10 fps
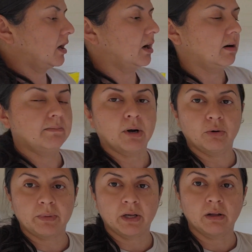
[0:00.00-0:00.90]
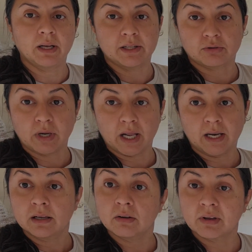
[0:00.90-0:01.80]
bone meal, and it's
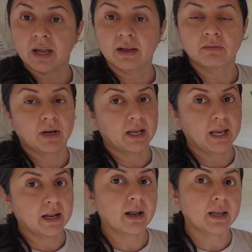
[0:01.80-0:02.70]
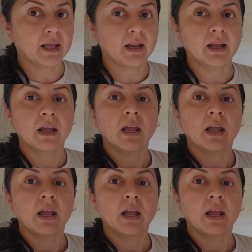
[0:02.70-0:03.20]
organic. Okay, when I can, I get it.